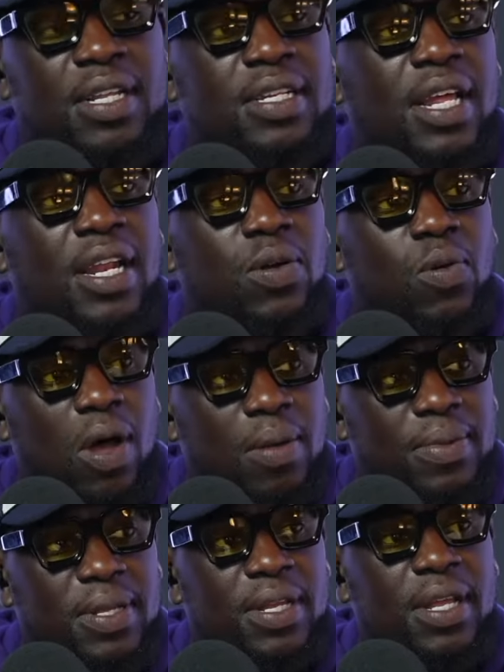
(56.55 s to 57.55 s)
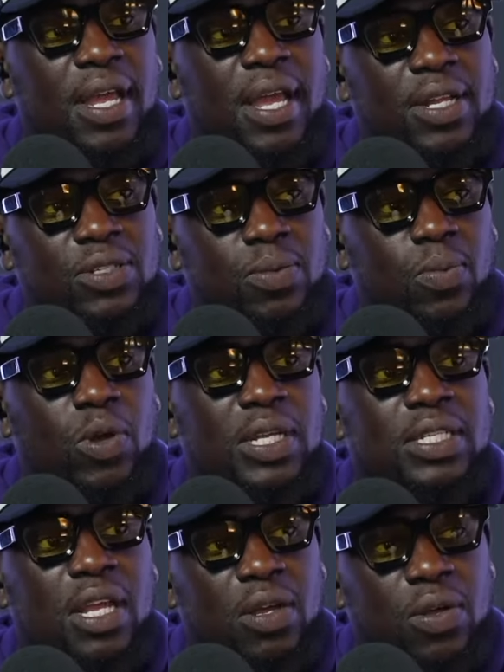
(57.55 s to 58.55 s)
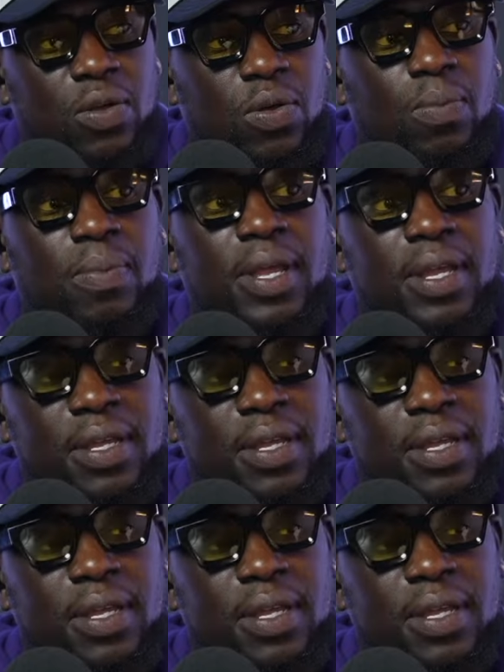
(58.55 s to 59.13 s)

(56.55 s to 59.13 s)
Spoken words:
Nanakwame Obeng.